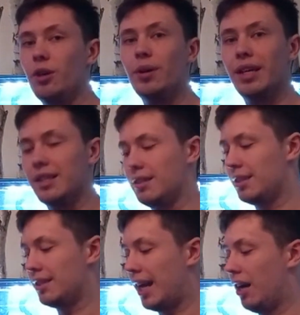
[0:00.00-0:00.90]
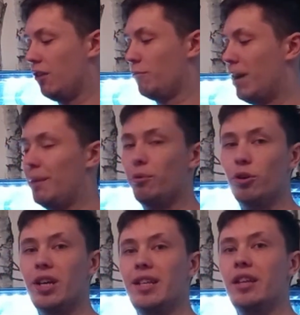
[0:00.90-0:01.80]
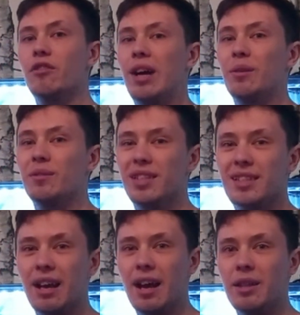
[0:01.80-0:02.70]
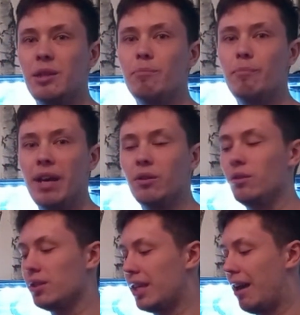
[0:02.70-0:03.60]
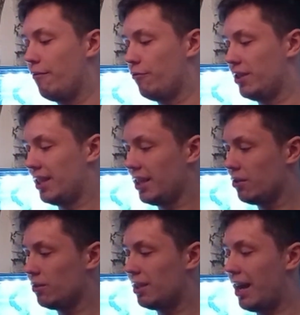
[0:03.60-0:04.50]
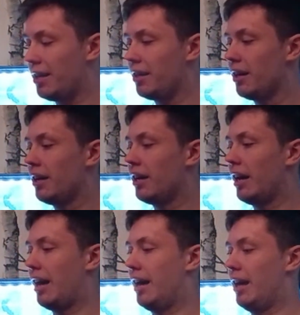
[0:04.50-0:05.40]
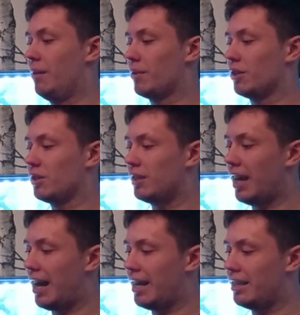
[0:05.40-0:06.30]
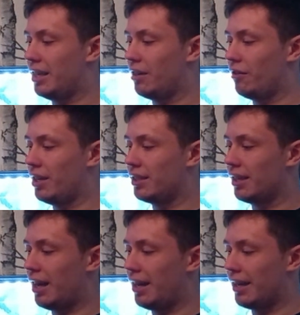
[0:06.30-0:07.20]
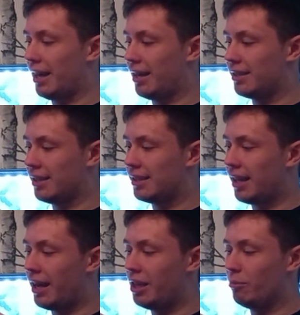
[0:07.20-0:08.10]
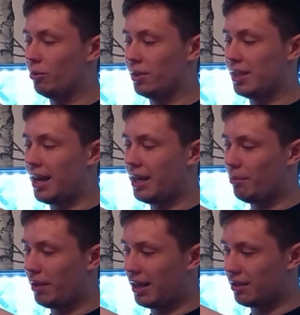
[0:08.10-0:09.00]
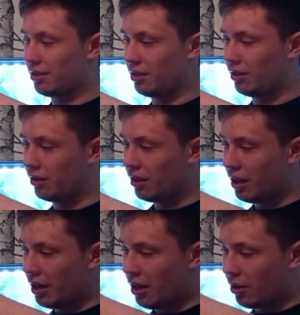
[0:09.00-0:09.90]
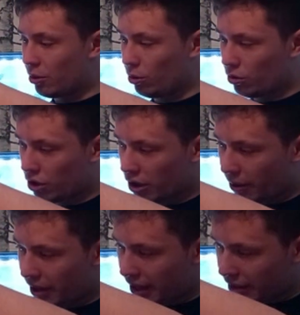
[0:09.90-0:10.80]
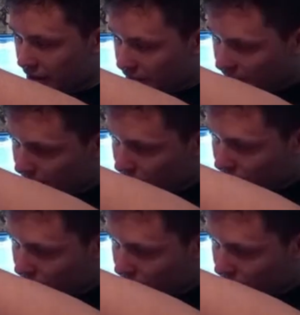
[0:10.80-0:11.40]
do is start off by putting in around 10 mils every single day. Because the idea is I get a sustainable cytoplankton culture going in. So I'm